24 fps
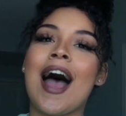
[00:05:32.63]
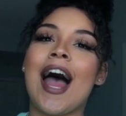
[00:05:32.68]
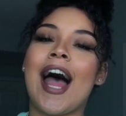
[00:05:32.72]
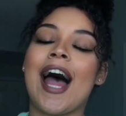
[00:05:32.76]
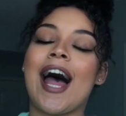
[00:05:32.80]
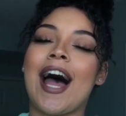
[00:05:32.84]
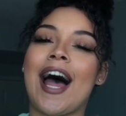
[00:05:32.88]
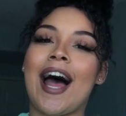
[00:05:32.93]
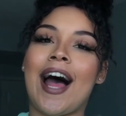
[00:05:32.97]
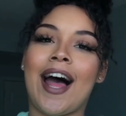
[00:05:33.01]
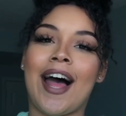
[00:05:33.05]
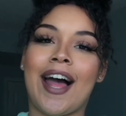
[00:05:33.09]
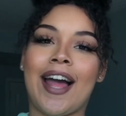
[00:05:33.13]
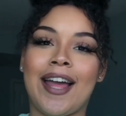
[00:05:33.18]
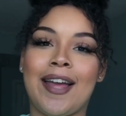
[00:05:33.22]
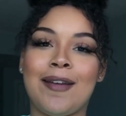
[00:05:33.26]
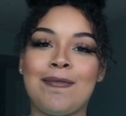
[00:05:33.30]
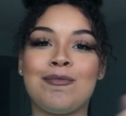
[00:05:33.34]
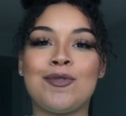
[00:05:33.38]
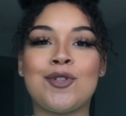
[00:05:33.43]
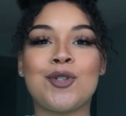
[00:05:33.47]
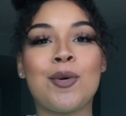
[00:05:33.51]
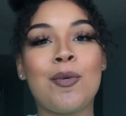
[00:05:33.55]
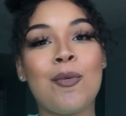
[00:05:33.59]
I
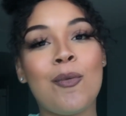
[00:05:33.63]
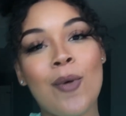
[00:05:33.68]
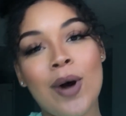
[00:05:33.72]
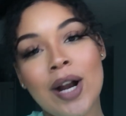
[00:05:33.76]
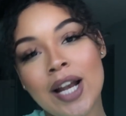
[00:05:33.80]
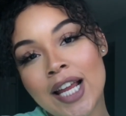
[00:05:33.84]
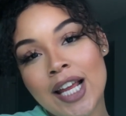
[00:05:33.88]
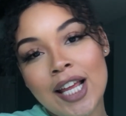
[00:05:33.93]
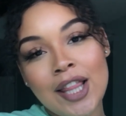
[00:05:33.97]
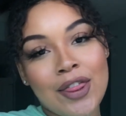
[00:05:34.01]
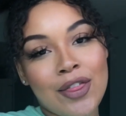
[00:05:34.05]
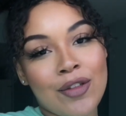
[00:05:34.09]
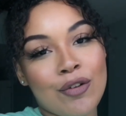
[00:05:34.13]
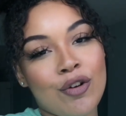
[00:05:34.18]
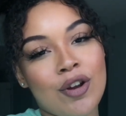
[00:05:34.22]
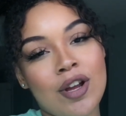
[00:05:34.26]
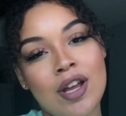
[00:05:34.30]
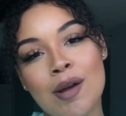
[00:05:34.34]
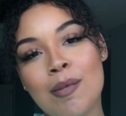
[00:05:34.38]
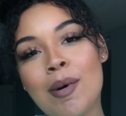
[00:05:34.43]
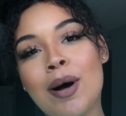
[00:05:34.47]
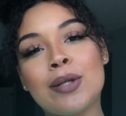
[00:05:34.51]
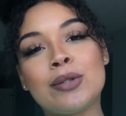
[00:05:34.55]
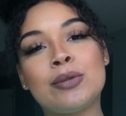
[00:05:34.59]
am
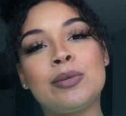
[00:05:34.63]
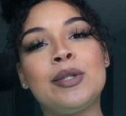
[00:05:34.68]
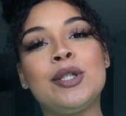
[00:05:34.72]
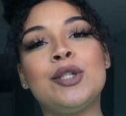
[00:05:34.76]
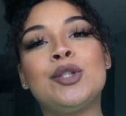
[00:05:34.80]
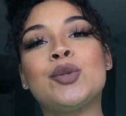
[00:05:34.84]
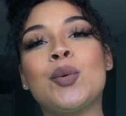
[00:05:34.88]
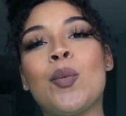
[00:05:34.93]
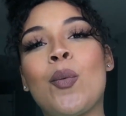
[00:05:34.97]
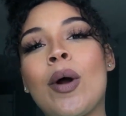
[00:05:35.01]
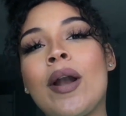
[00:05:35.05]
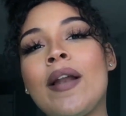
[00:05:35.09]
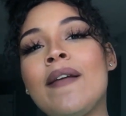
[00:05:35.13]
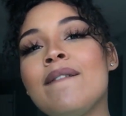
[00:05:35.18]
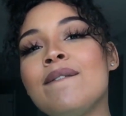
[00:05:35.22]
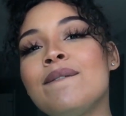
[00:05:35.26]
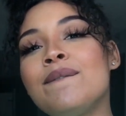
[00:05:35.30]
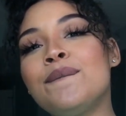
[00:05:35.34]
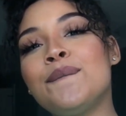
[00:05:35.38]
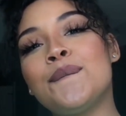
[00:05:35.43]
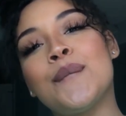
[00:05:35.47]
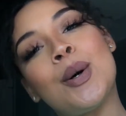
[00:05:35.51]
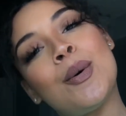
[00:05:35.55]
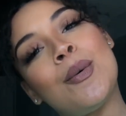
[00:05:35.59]
23, about to be
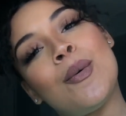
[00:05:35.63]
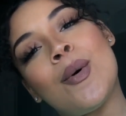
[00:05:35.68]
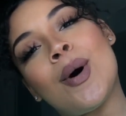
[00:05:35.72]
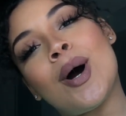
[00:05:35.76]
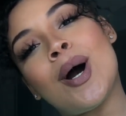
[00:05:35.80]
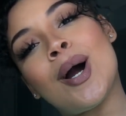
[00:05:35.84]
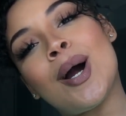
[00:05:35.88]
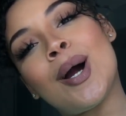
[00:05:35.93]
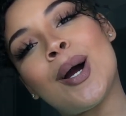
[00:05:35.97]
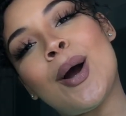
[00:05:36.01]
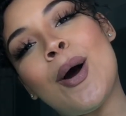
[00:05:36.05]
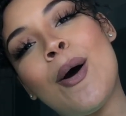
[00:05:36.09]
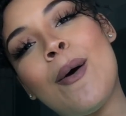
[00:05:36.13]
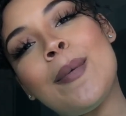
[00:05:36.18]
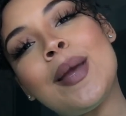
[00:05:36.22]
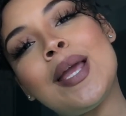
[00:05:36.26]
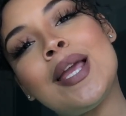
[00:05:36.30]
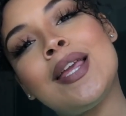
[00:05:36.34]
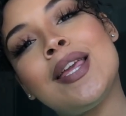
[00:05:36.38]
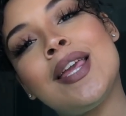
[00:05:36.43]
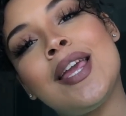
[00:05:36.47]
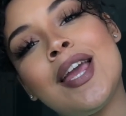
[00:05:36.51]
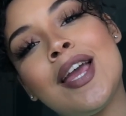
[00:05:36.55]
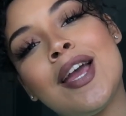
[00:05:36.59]
24.
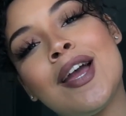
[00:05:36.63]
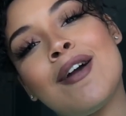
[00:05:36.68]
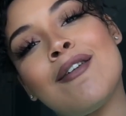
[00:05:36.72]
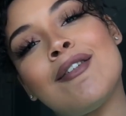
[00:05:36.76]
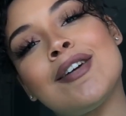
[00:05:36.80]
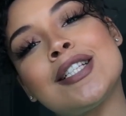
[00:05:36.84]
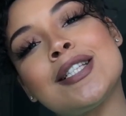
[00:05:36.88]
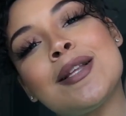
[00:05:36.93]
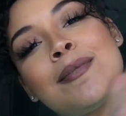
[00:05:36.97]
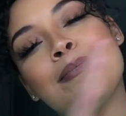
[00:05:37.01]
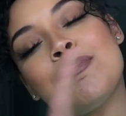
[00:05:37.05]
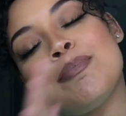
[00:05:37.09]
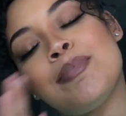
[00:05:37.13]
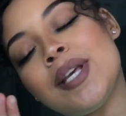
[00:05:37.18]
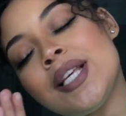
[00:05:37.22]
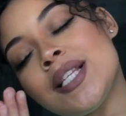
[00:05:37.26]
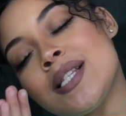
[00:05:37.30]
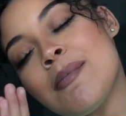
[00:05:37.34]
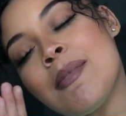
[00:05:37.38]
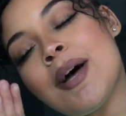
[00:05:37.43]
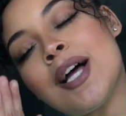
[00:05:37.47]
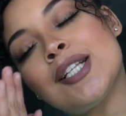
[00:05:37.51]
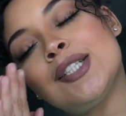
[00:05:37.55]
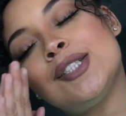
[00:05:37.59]
COVID year, rest in peace
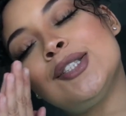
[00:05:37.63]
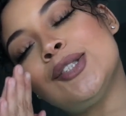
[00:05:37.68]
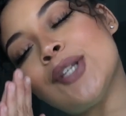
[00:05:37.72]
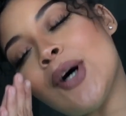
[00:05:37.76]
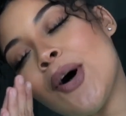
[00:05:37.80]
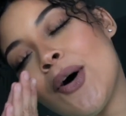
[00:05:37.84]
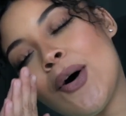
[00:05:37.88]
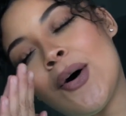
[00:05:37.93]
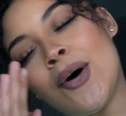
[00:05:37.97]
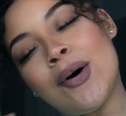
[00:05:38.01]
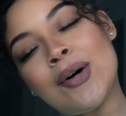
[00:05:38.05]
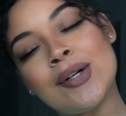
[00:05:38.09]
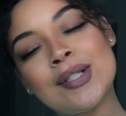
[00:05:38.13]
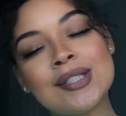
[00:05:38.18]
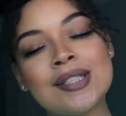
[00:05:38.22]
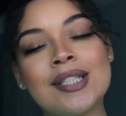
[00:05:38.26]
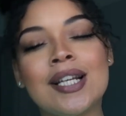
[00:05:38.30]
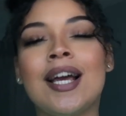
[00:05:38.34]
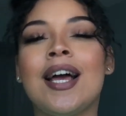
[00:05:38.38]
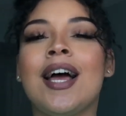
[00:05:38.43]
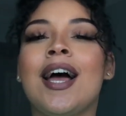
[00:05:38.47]
of my dogs.